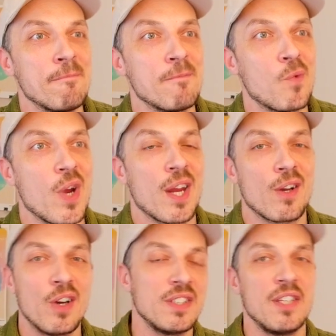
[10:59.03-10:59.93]
where
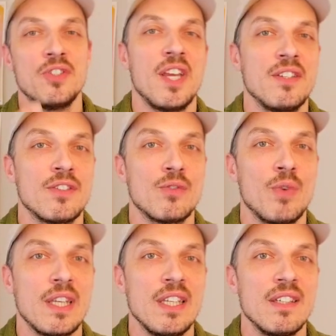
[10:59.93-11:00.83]
content changes
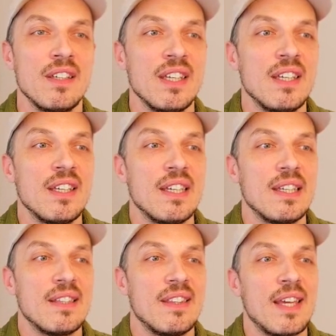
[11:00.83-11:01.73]
quickly,
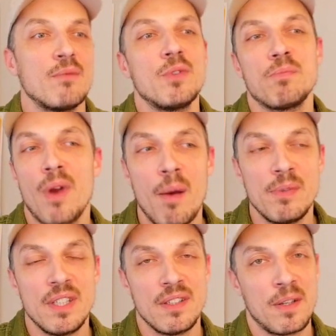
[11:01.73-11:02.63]
that would
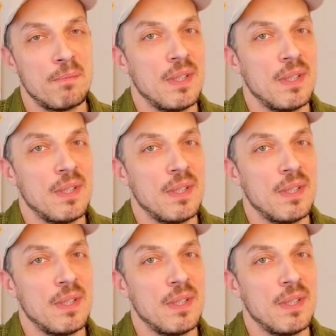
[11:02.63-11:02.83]
probably not be